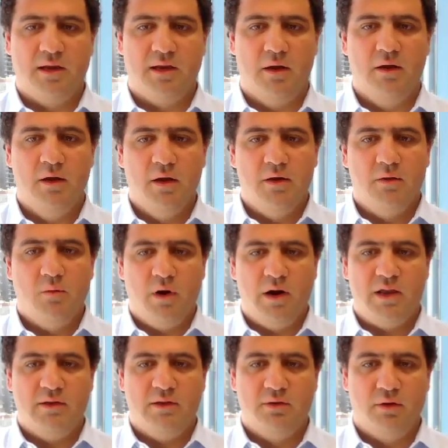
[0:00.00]
So why
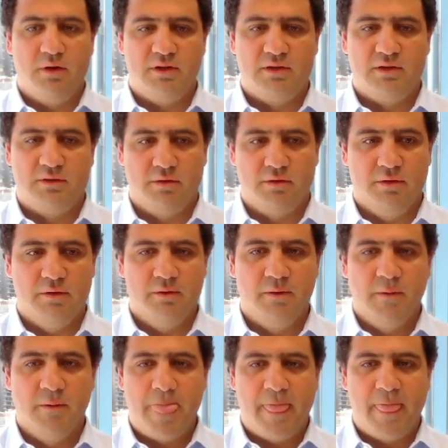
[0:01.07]
don't you talk us
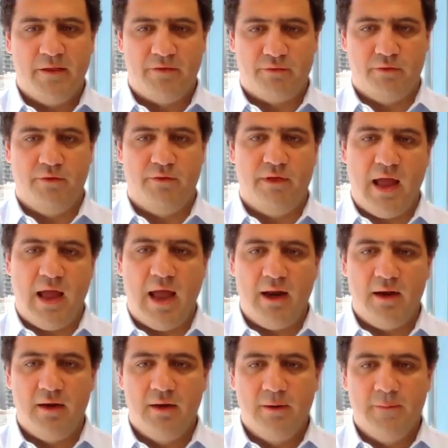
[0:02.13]
through
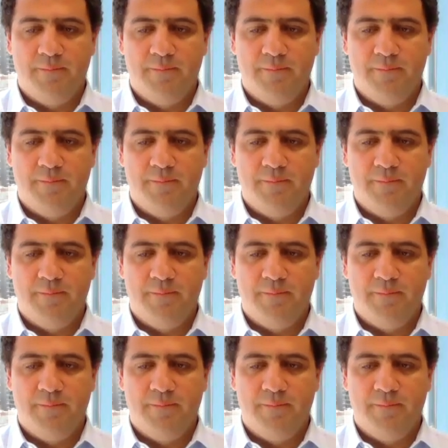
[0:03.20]
that,